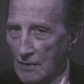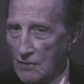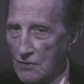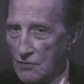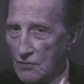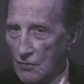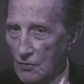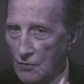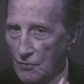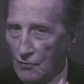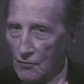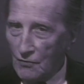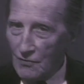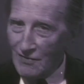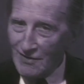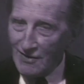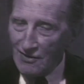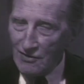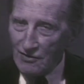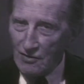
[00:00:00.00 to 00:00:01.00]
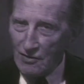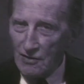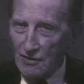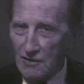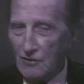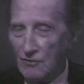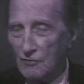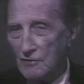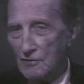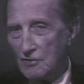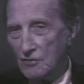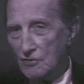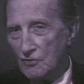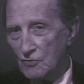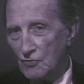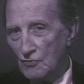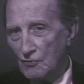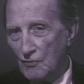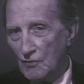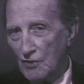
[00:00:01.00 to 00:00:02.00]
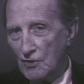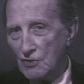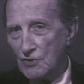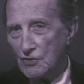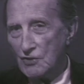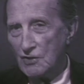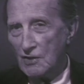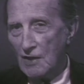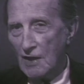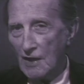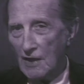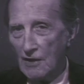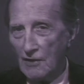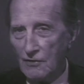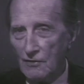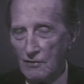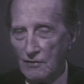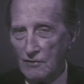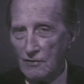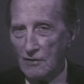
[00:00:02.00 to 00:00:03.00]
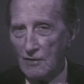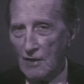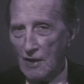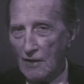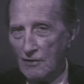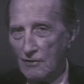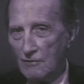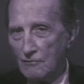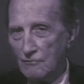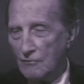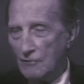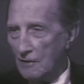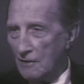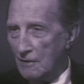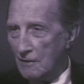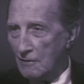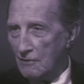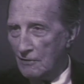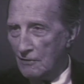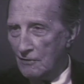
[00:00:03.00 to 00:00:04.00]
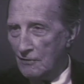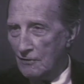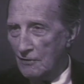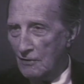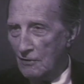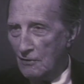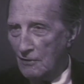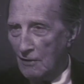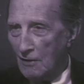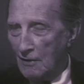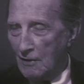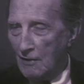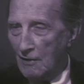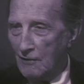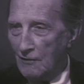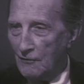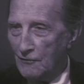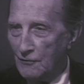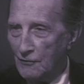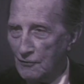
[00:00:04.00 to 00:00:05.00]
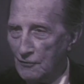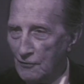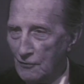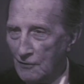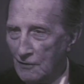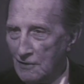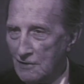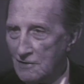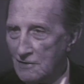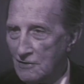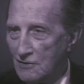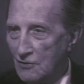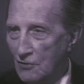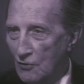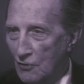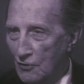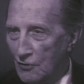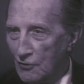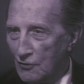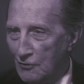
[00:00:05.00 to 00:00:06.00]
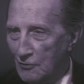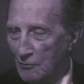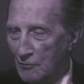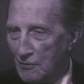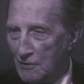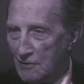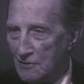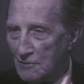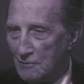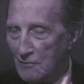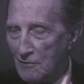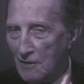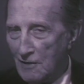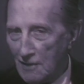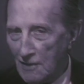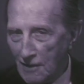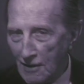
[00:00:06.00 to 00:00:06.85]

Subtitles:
So they thought it was too much neither one, nor Futurist nor Cubism, and